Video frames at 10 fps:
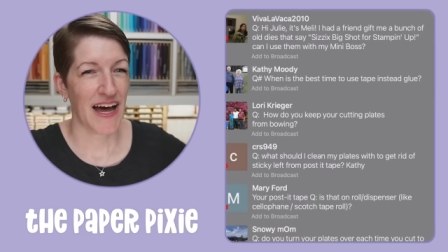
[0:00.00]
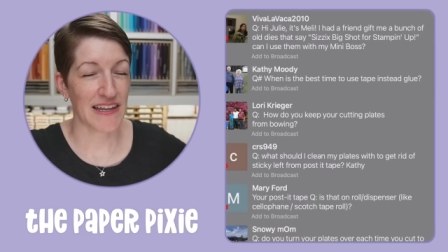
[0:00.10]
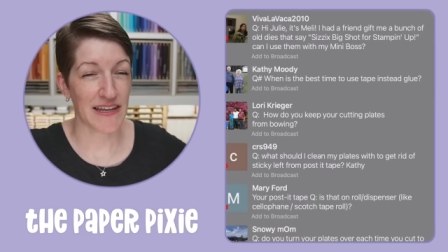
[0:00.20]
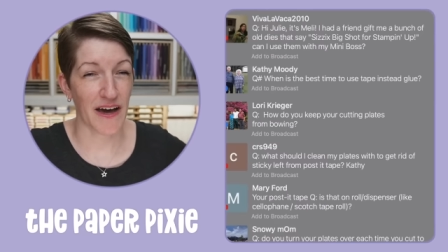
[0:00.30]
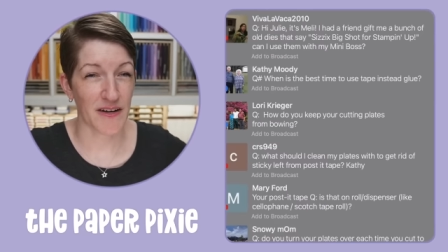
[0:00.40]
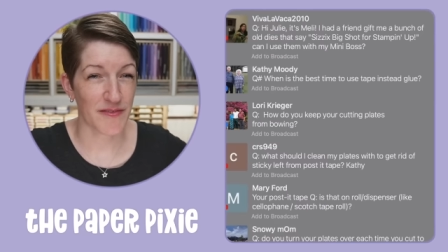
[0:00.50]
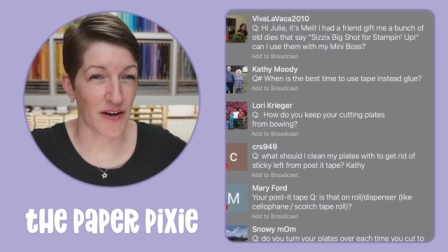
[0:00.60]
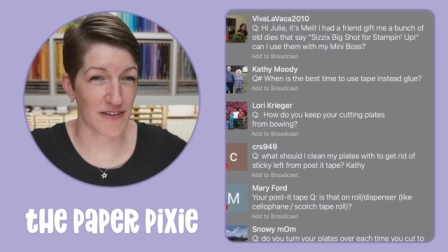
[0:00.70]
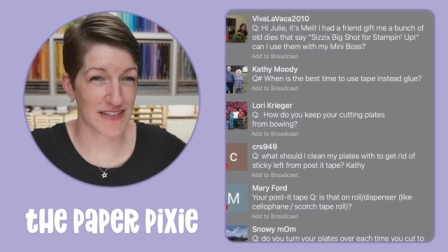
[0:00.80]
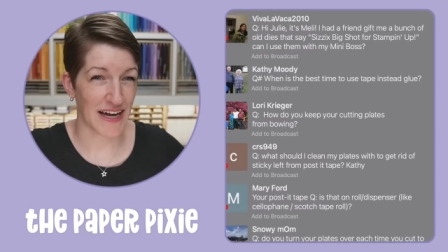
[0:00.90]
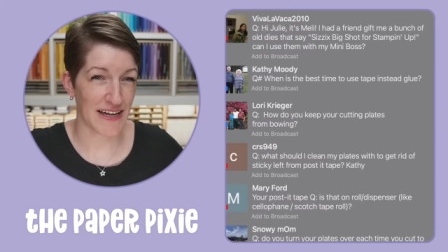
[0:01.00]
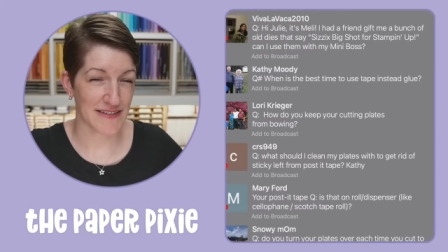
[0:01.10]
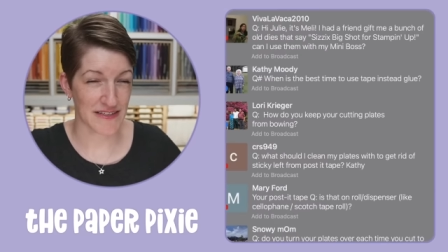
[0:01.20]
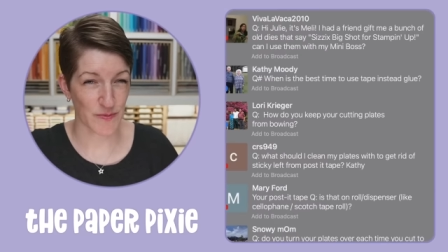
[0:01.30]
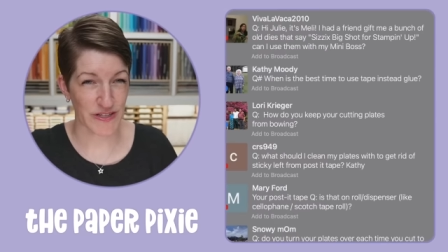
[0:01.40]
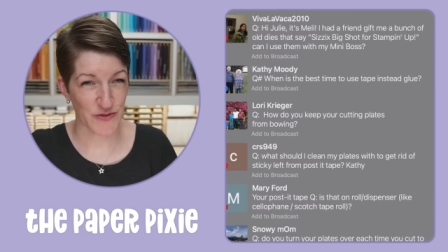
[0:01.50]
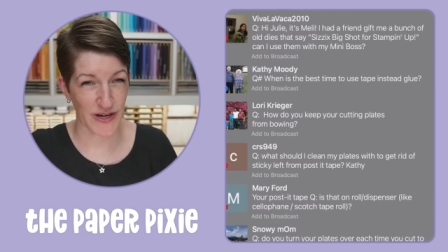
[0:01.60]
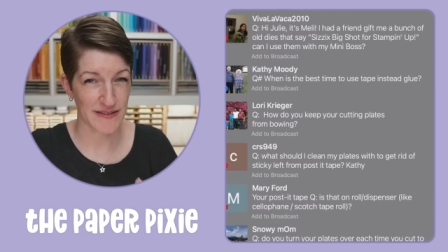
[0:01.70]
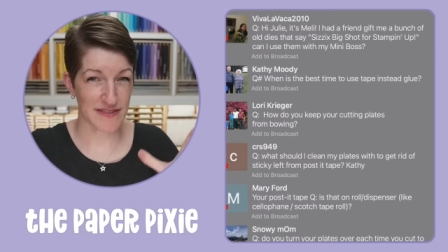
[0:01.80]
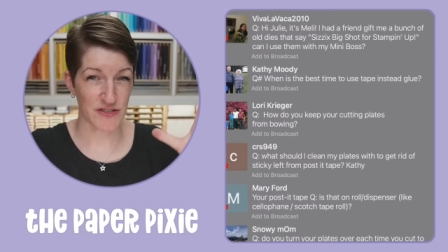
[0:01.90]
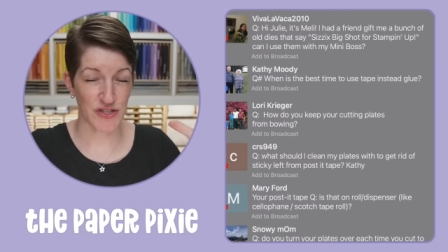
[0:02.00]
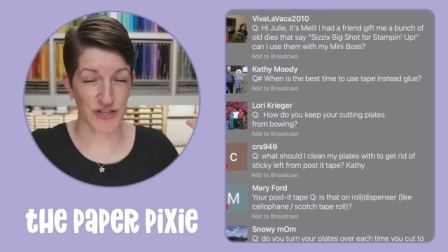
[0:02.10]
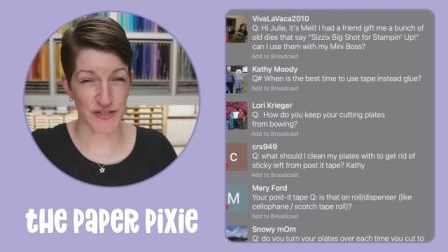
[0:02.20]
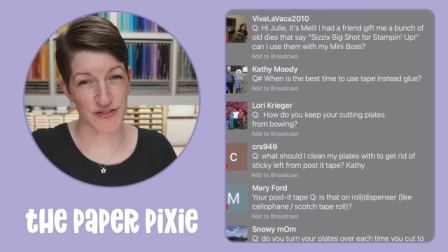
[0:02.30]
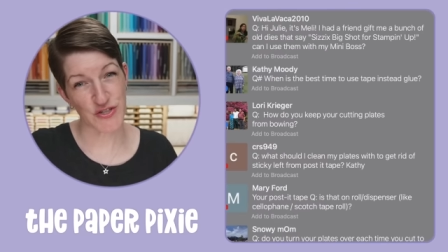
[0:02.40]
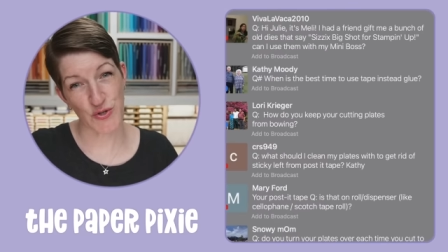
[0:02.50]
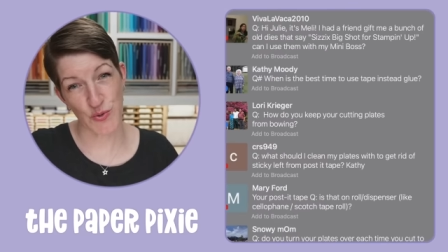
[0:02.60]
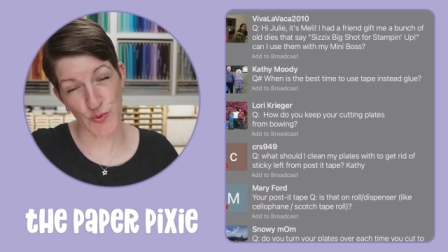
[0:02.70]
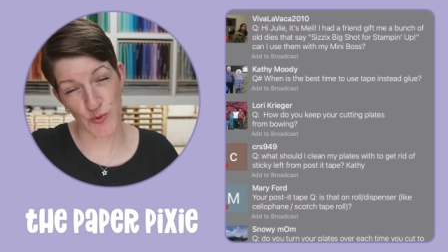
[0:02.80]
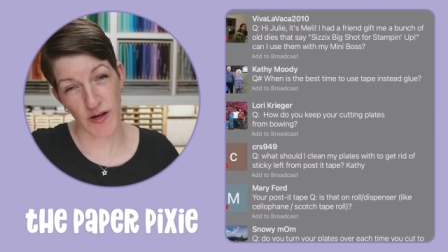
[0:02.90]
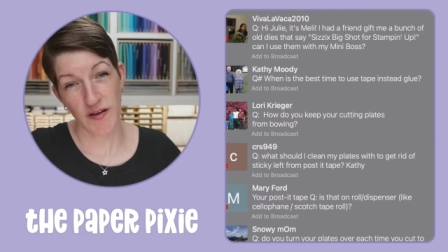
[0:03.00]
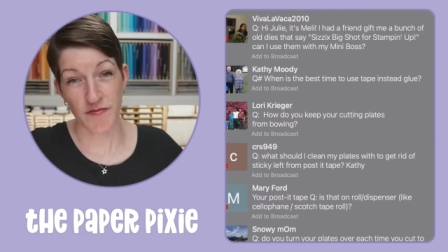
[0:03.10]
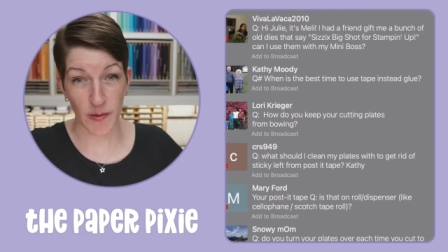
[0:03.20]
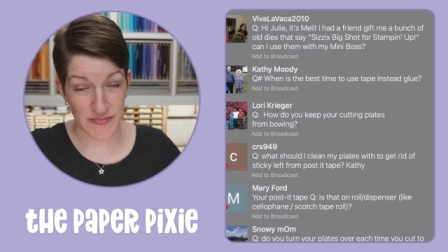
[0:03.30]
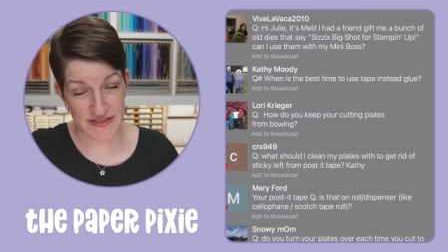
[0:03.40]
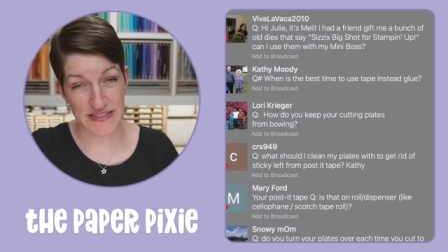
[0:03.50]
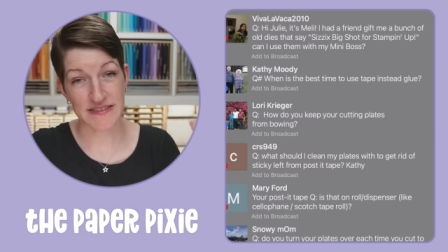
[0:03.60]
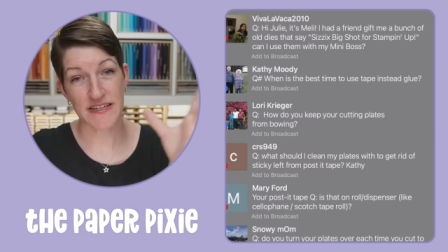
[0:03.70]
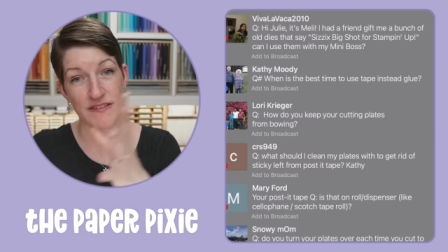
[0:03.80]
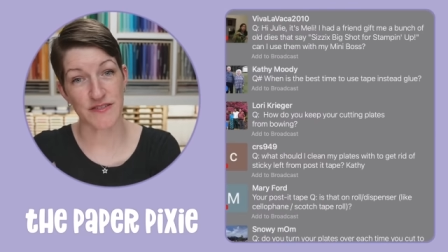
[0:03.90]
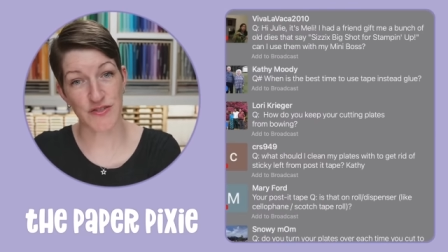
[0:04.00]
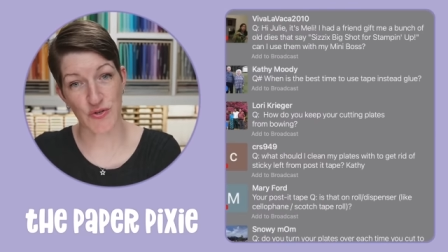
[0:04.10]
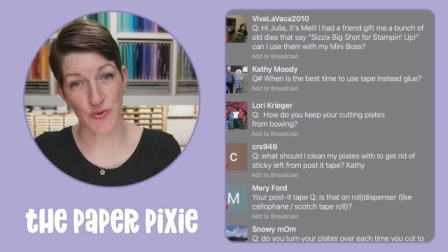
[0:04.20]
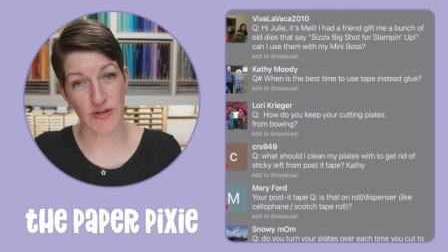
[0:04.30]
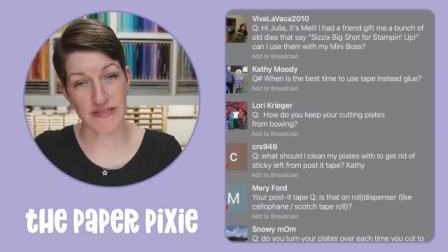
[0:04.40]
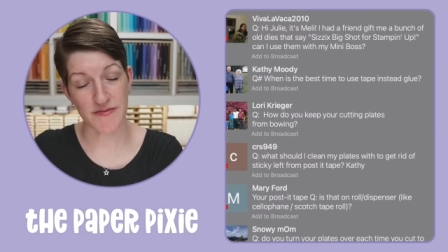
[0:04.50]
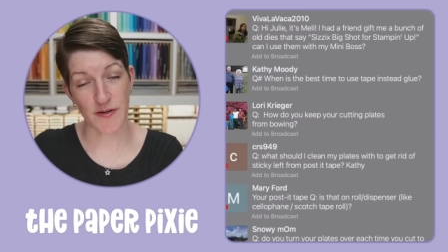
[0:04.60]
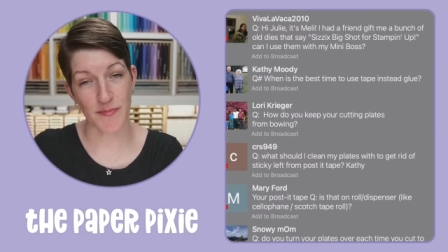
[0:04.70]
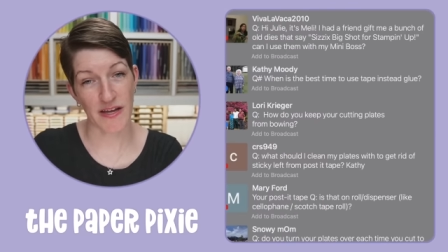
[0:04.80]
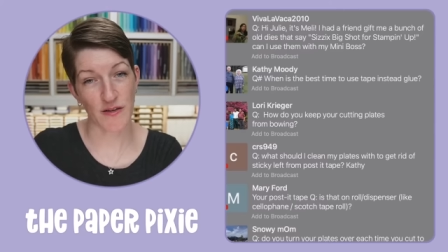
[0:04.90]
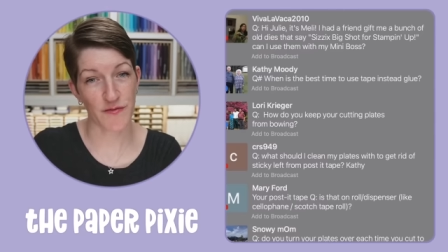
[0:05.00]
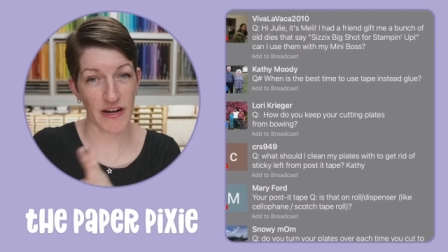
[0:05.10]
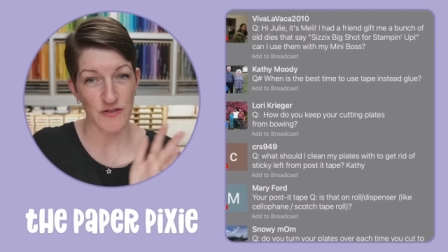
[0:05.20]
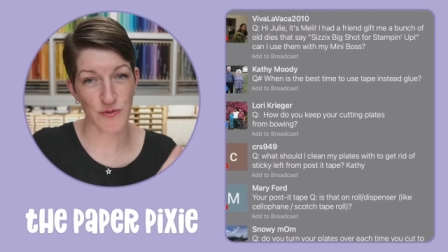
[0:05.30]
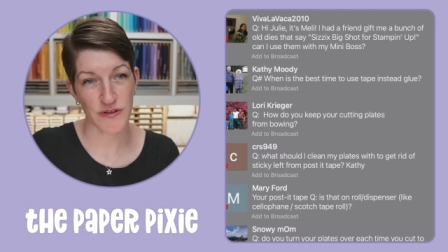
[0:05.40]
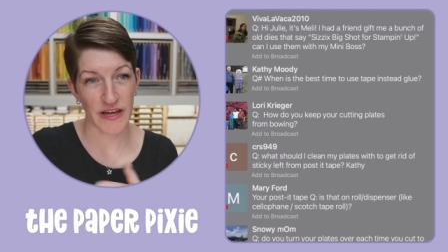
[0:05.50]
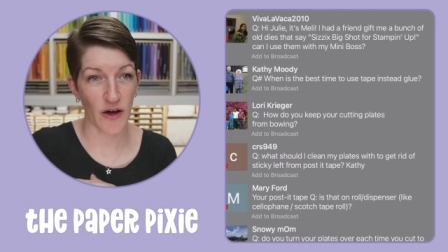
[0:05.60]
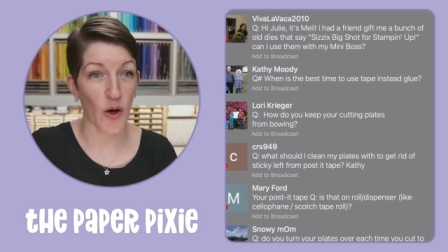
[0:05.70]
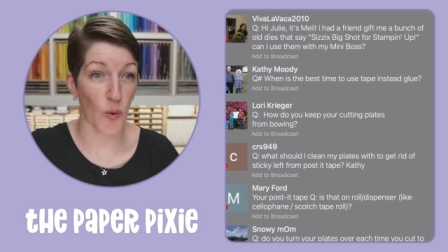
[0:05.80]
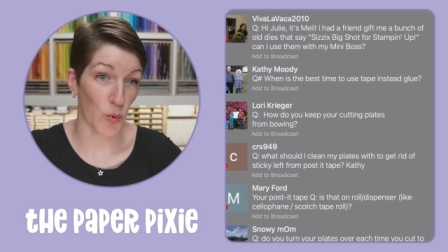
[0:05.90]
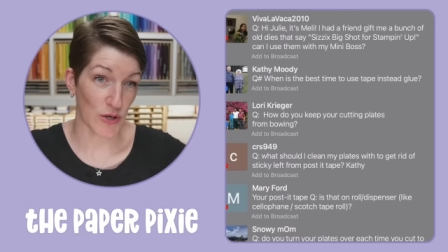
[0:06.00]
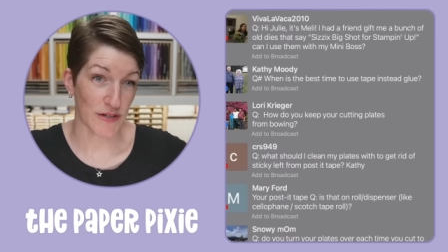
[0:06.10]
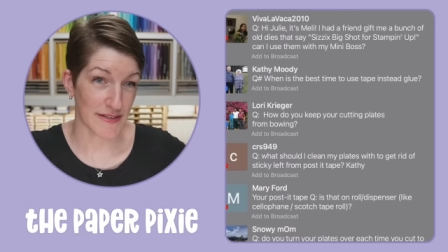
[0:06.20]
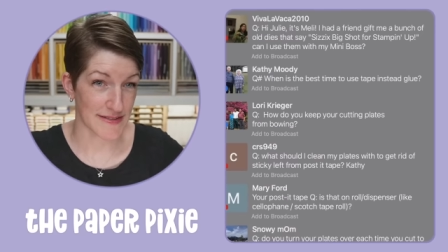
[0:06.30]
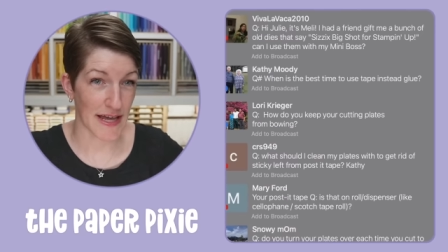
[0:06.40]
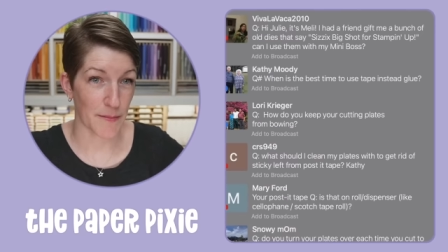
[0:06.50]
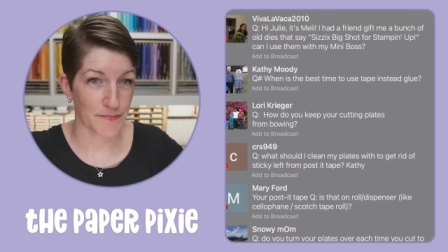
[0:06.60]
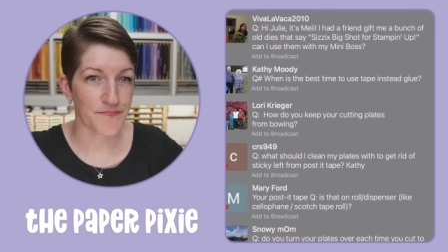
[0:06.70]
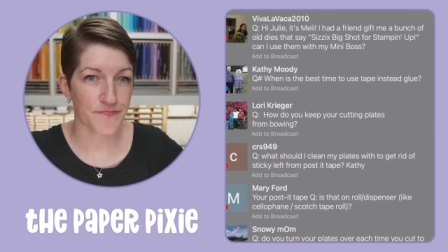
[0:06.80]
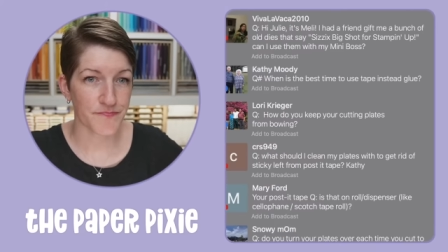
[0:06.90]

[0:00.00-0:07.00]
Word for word: a lot of our dies as we transitioned to from Sizzix to a different manufacturer, they all work the same.